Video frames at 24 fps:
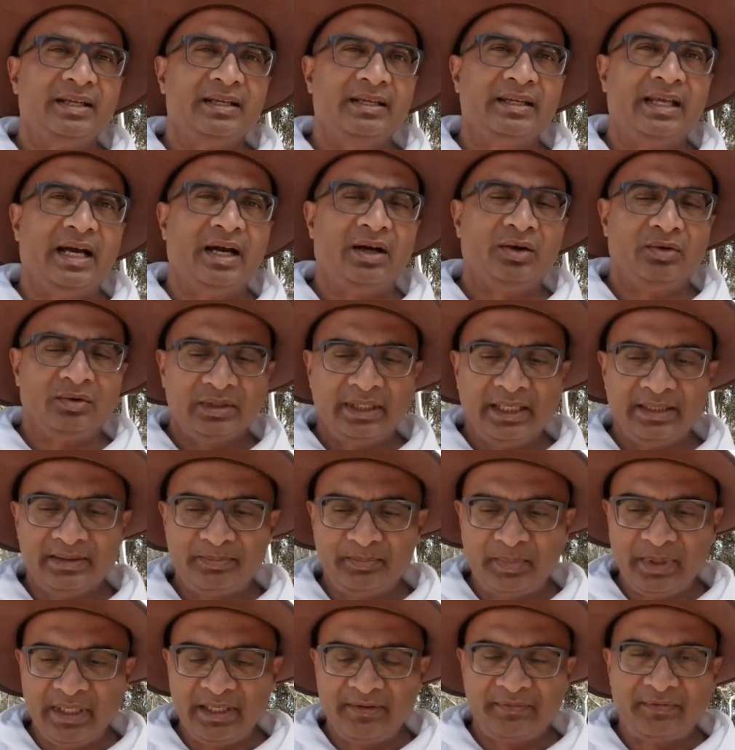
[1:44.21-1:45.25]
Now, there's
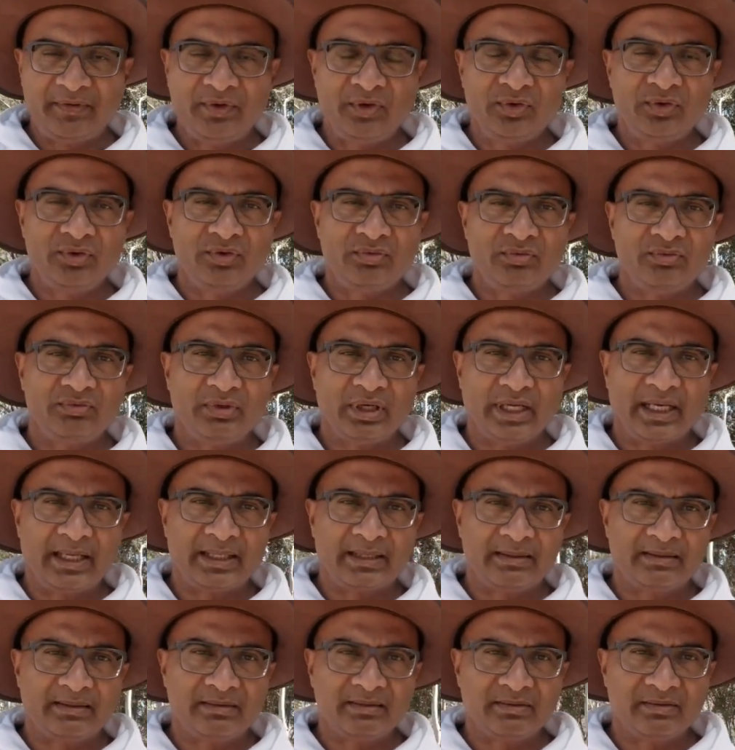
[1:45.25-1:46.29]
been a few
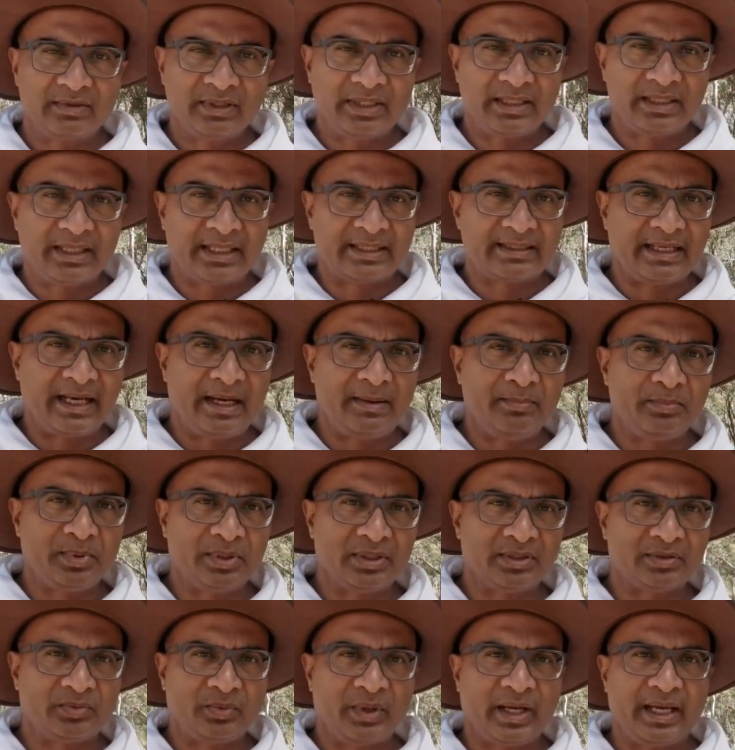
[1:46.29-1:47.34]

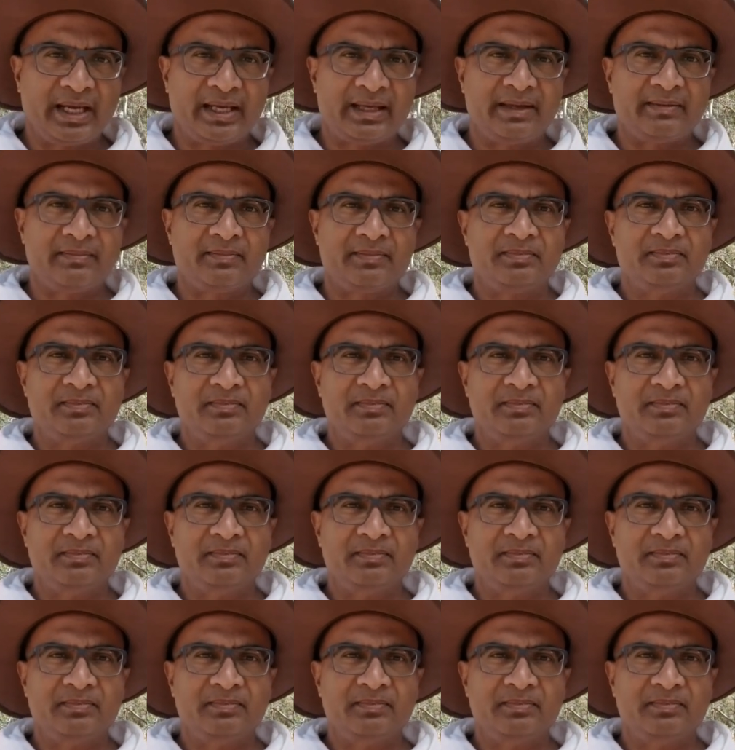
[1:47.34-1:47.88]
examples where